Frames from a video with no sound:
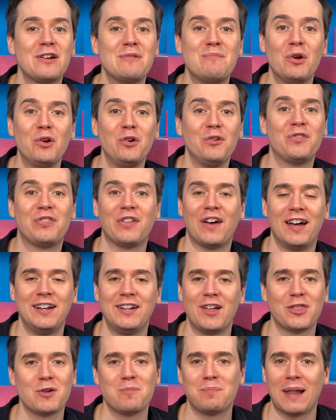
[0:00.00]
move that
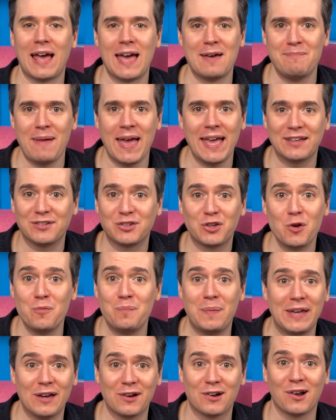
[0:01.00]
another player makes could
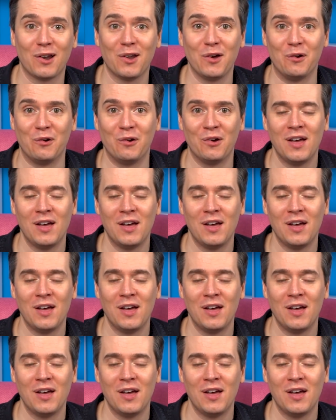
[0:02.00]
be a clue.